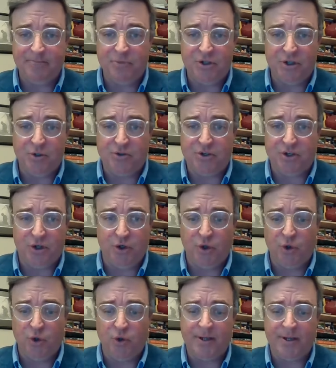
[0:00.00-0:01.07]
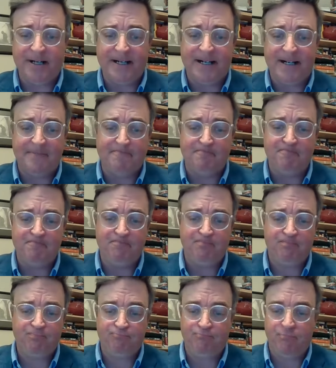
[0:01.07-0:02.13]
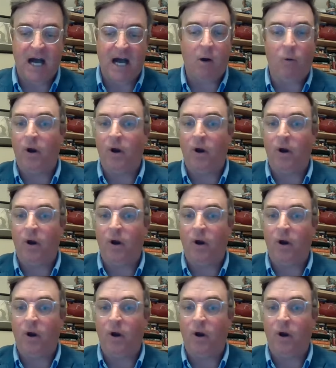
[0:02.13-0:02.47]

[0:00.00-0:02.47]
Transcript: due to not